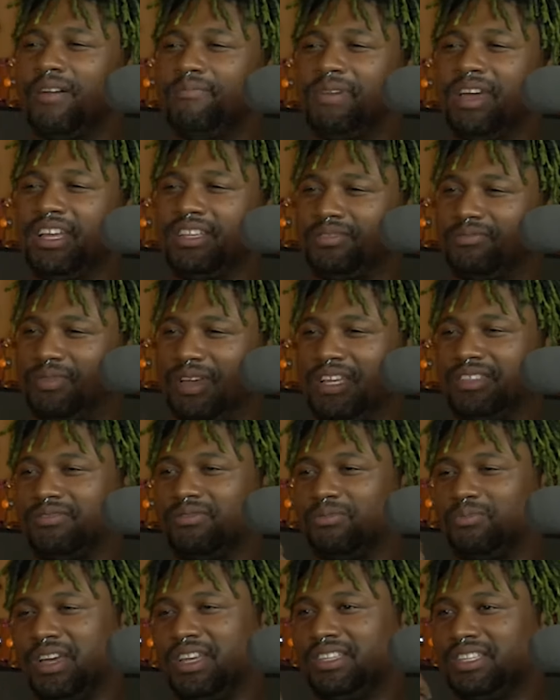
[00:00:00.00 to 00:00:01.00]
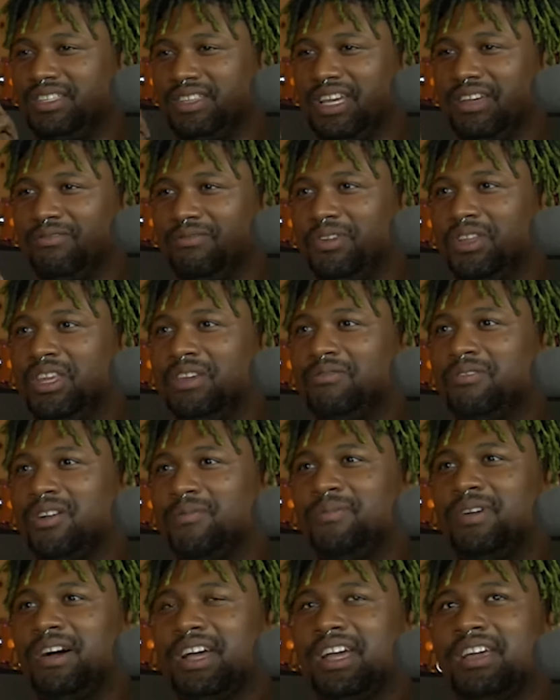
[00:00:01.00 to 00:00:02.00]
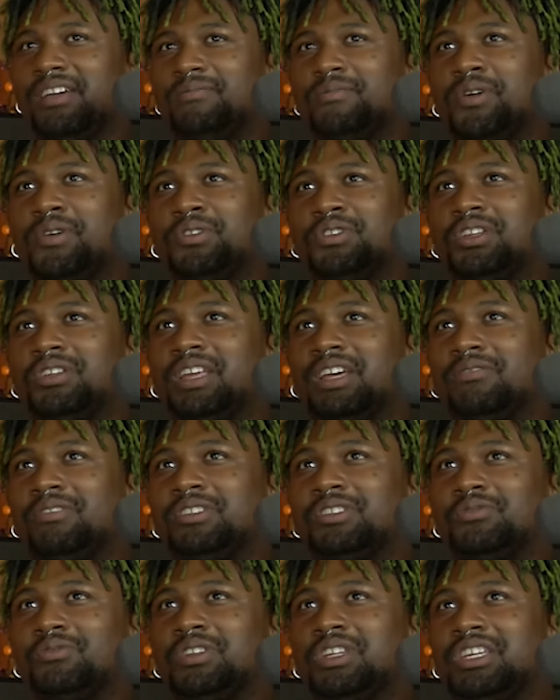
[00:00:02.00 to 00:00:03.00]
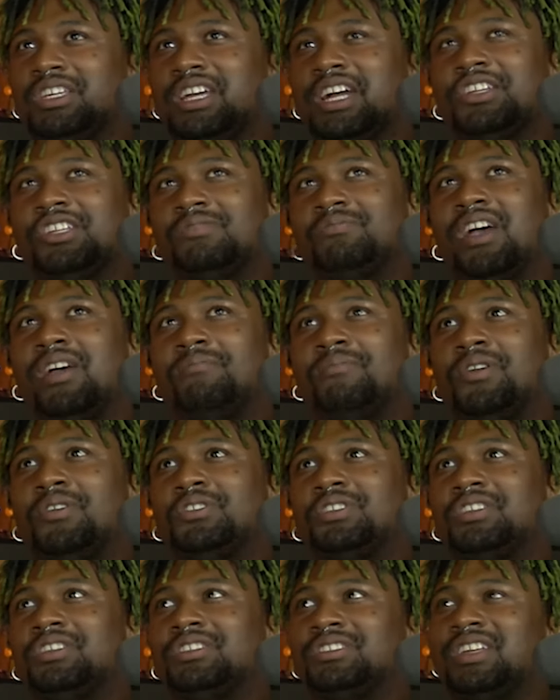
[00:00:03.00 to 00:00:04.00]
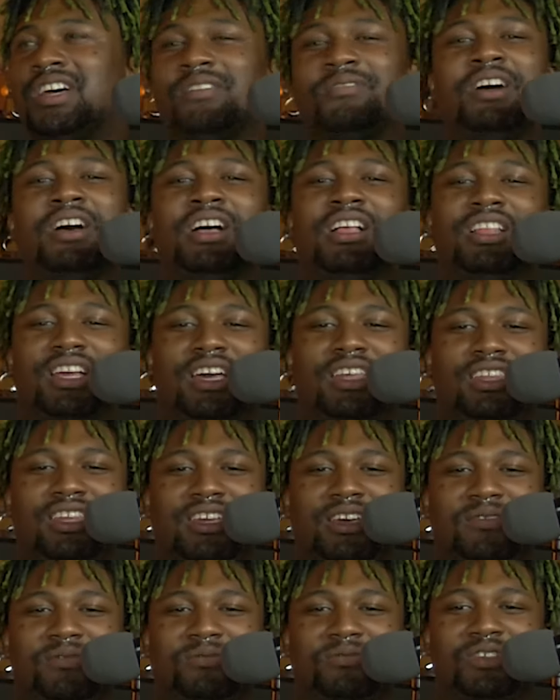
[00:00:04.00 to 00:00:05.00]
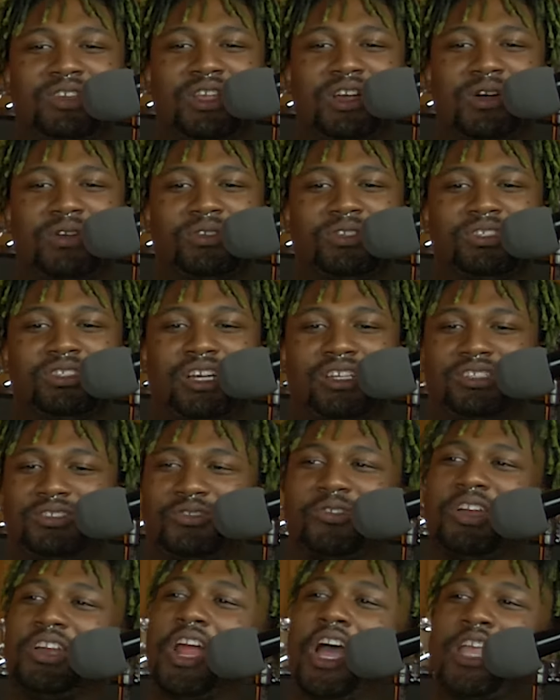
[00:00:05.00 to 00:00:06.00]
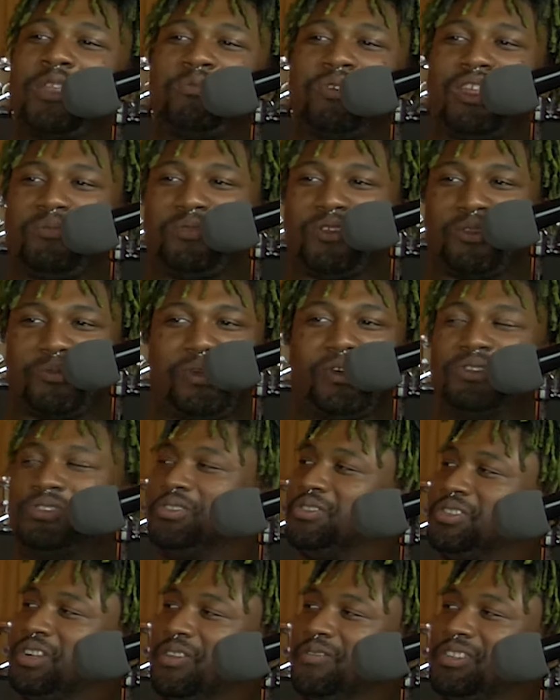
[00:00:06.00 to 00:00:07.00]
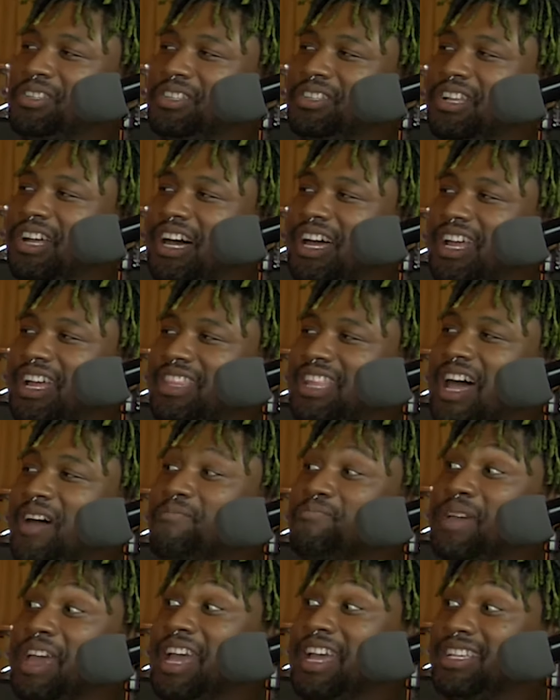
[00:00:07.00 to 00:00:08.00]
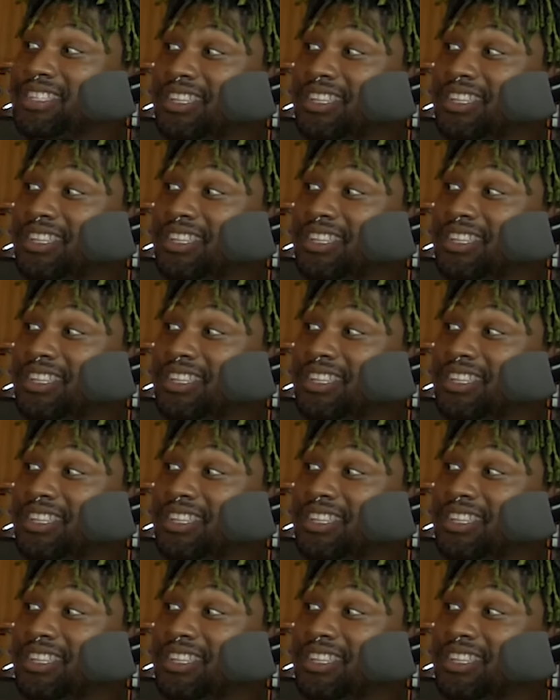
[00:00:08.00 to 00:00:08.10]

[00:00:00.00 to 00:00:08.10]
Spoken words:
bass is like really where my emotion, like what really catches my emotion and stuff. Like I think of Such Great Heights by the Postal Service a lot, and that bass